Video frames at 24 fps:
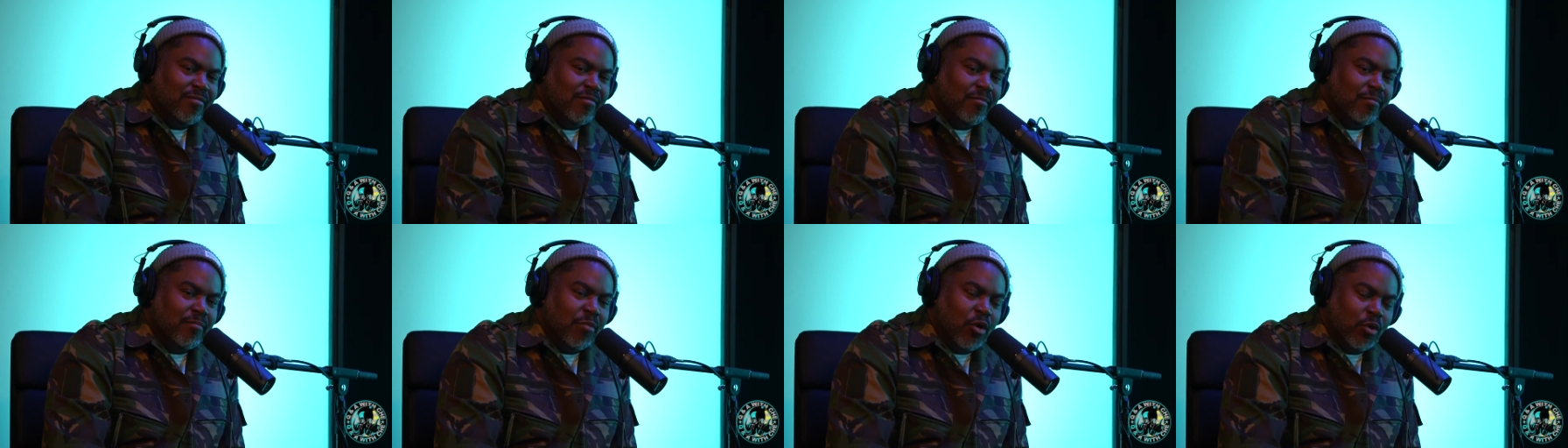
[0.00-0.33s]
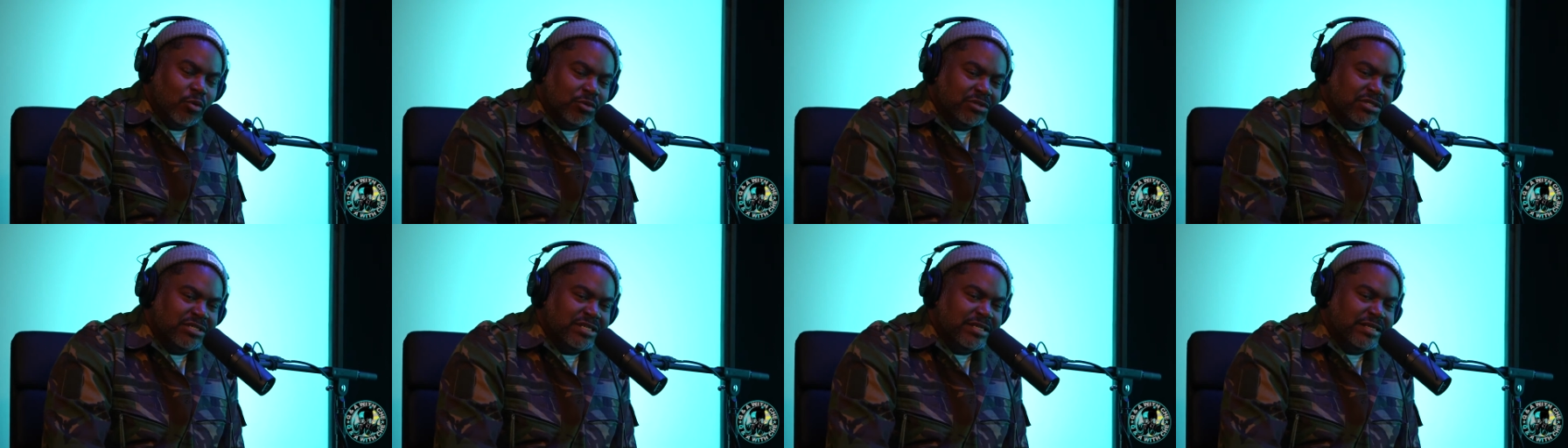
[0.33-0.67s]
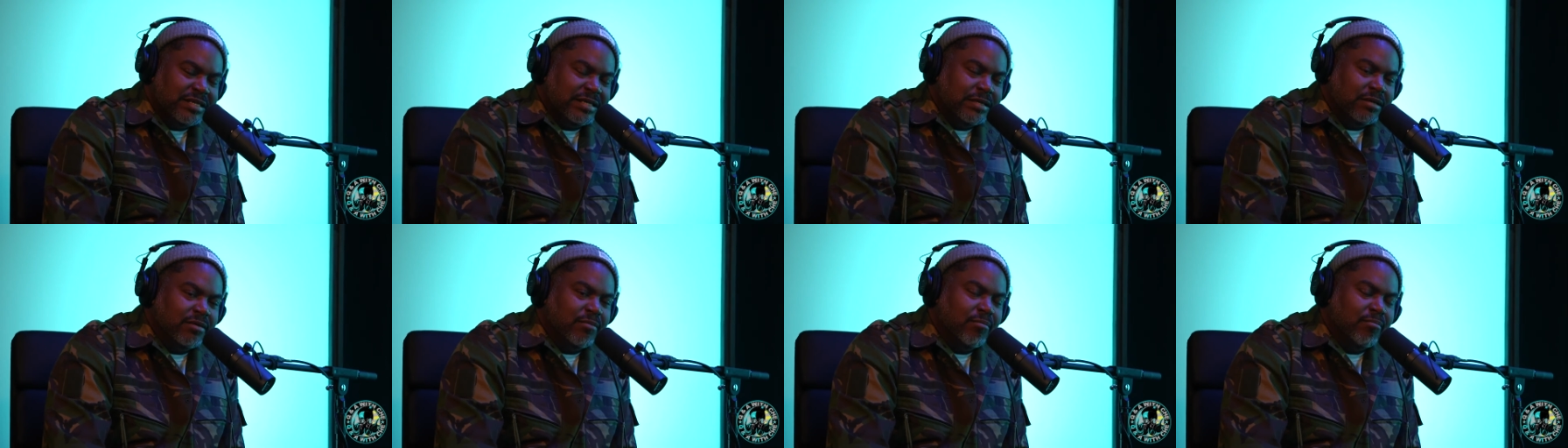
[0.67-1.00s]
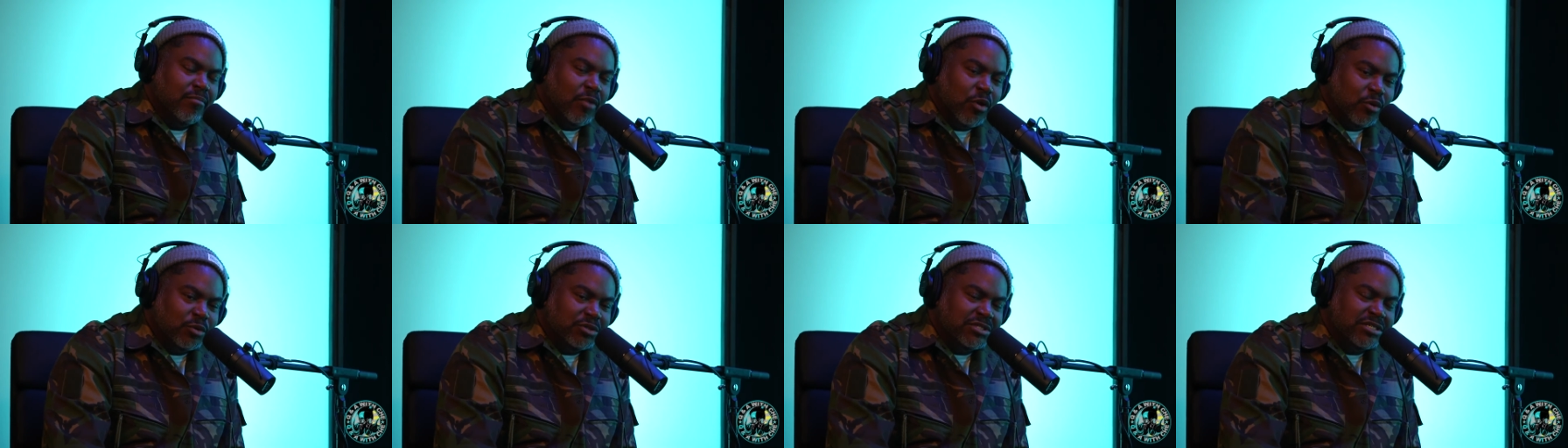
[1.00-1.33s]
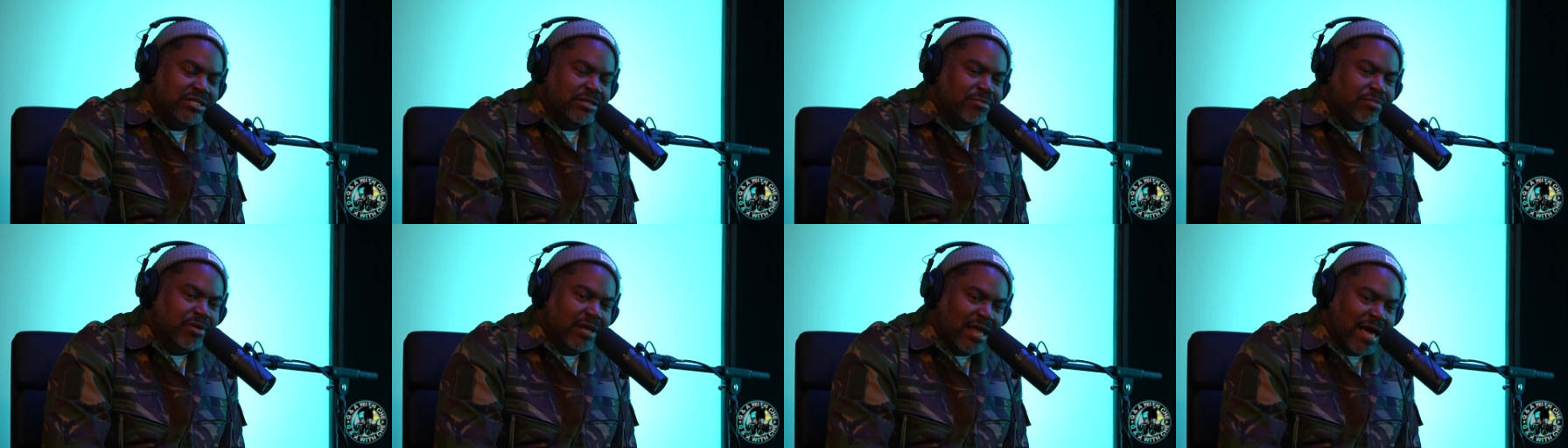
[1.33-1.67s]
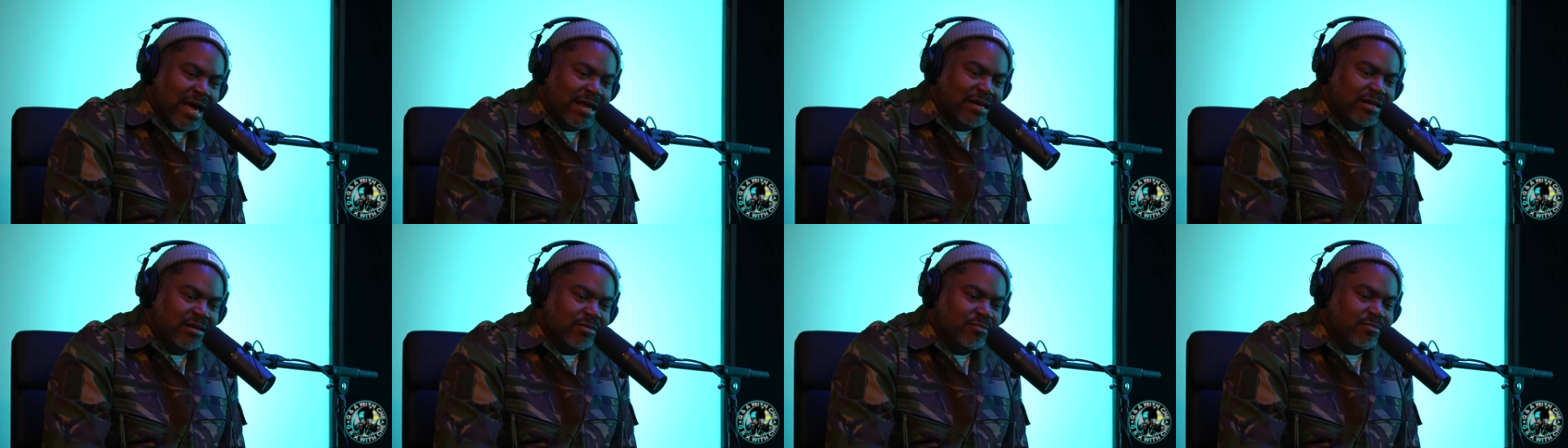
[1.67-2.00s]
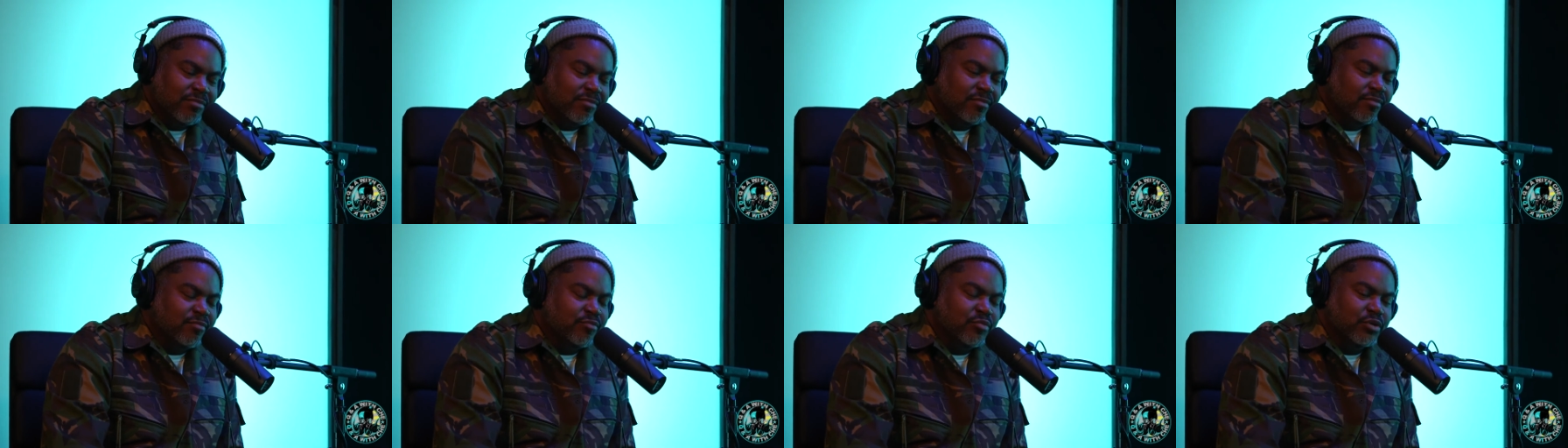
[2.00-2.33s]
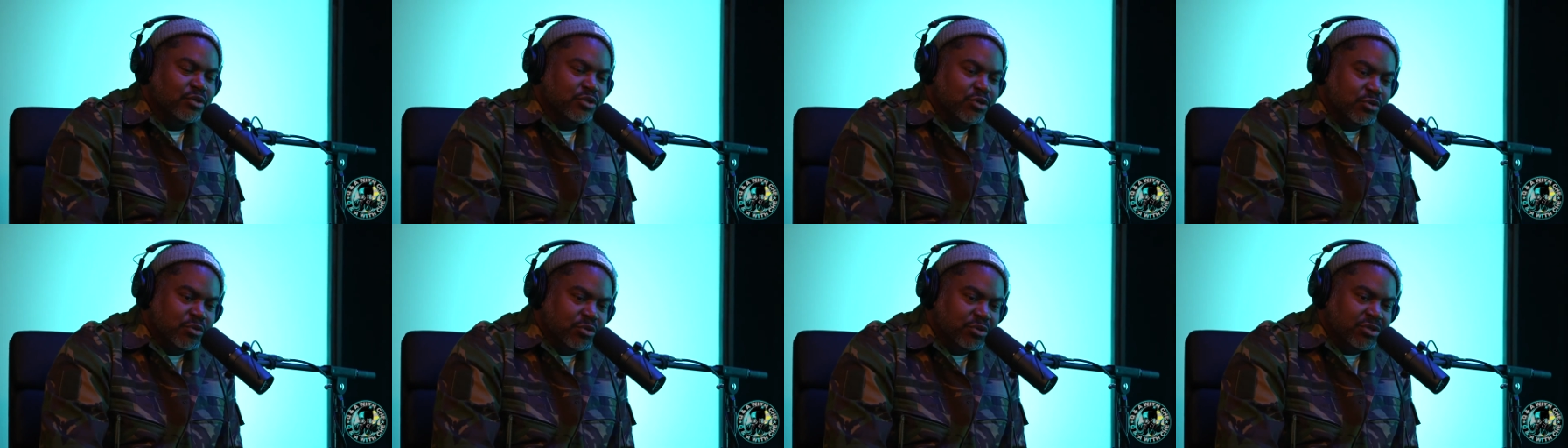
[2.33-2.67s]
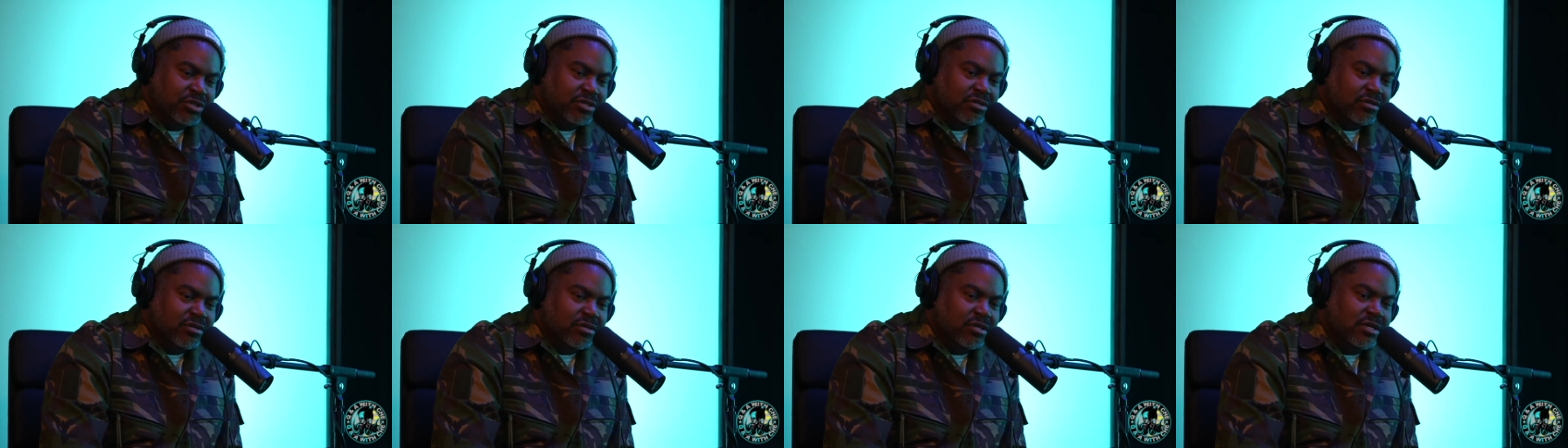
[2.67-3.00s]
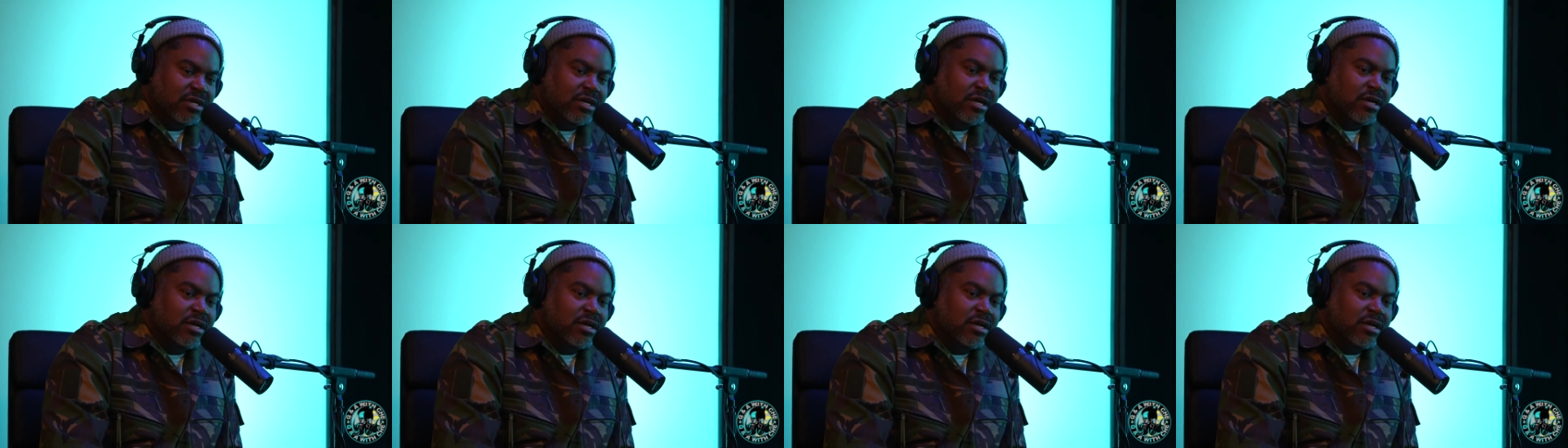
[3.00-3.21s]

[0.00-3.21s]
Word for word: multi, multi-platinum producer,